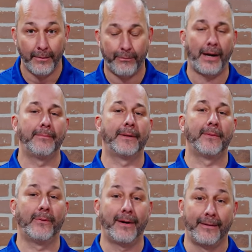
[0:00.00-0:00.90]
Problem
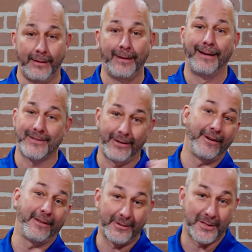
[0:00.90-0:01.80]
number one is
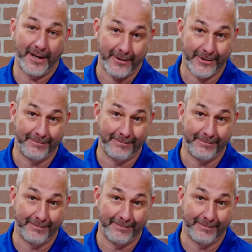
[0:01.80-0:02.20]
underneath the stairs.